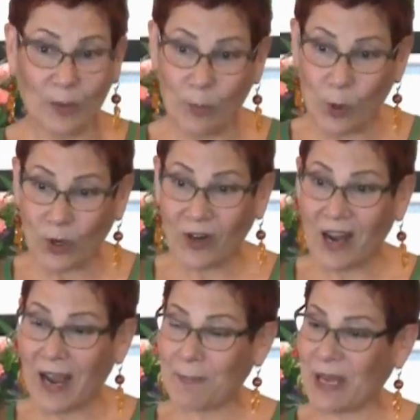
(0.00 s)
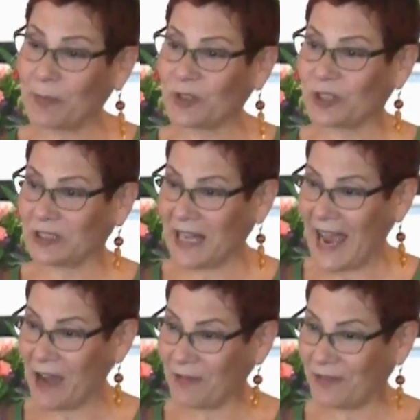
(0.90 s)
The more I'm able to
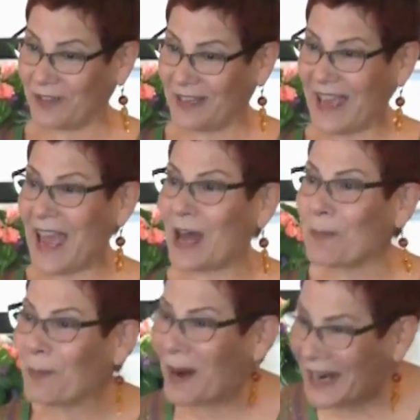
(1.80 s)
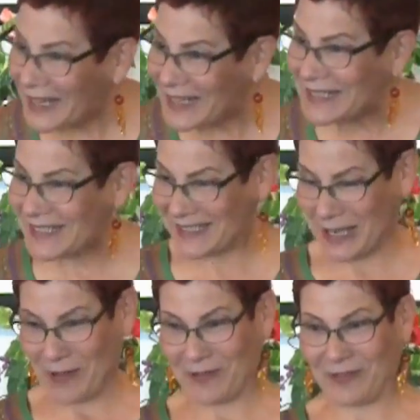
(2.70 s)
laugh at
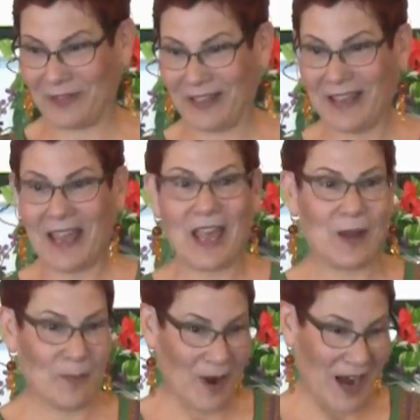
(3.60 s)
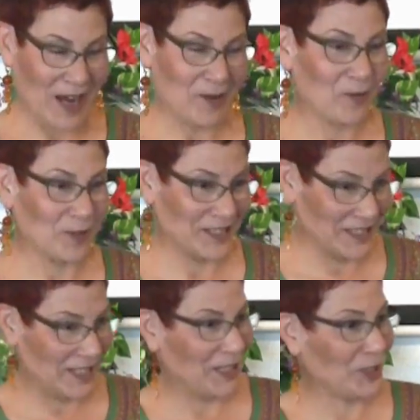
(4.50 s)
myself, at my
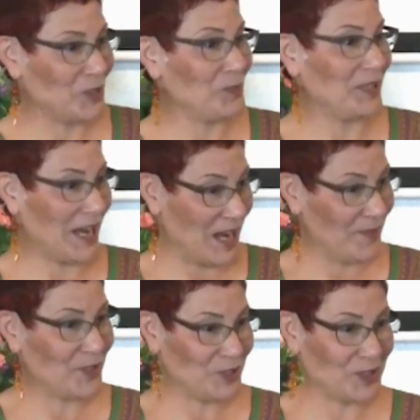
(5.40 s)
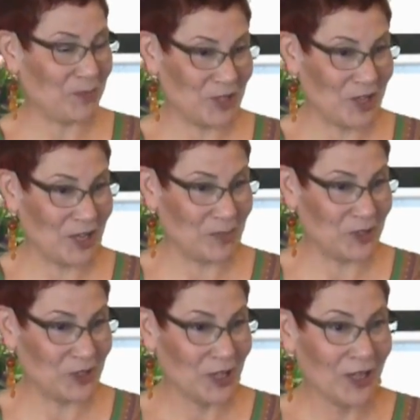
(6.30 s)
ridiculous behavior
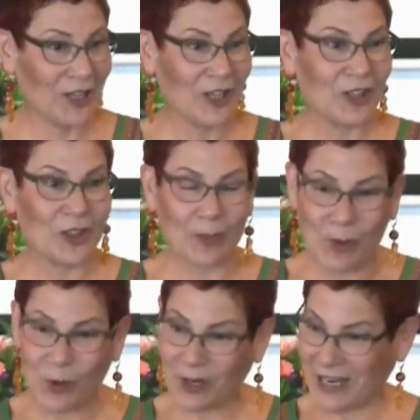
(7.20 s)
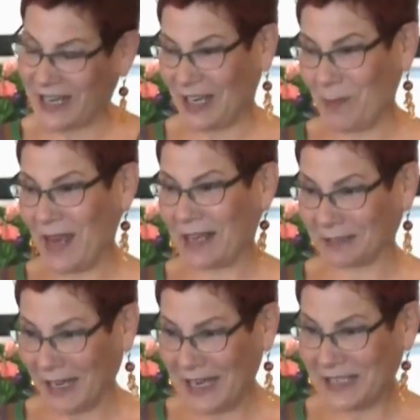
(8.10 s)
sometimes, the more I can make
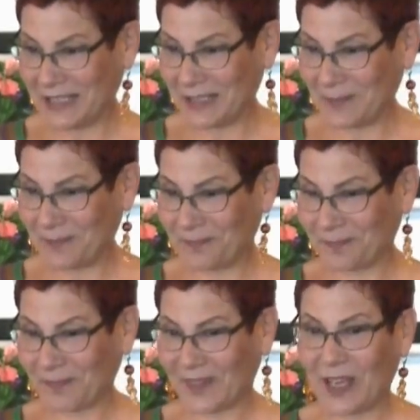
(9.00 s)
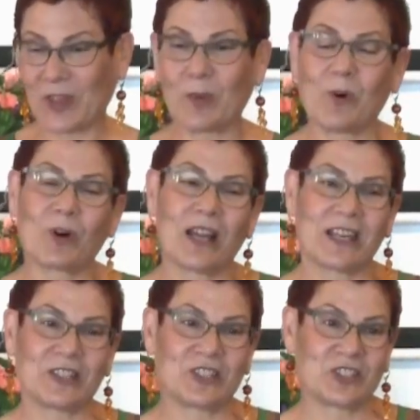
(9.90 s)
light and the more I
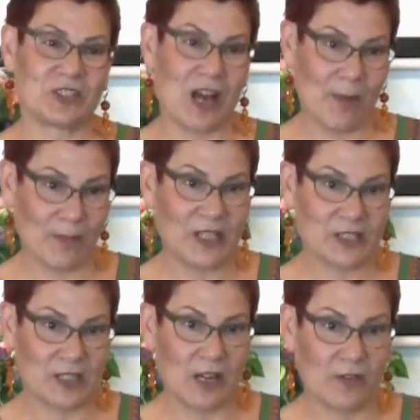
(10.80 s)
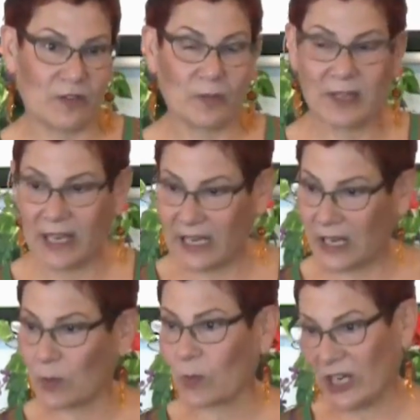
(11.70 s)
can stop myself from
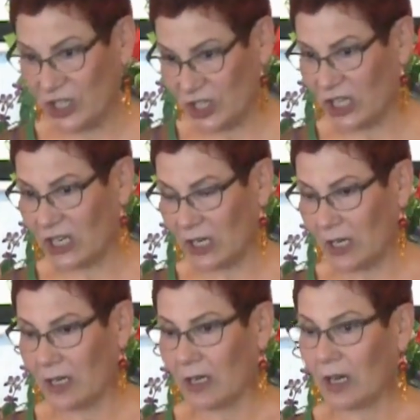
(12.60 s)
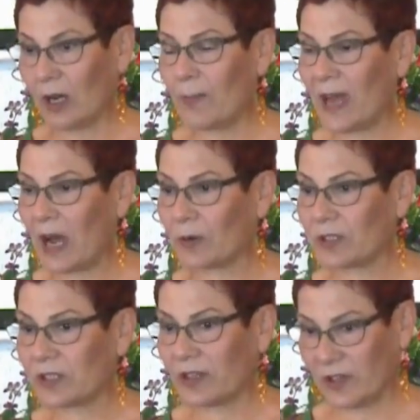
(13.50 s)
getting rigid
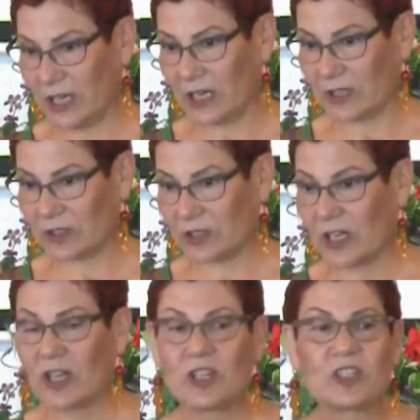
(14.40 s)
about things.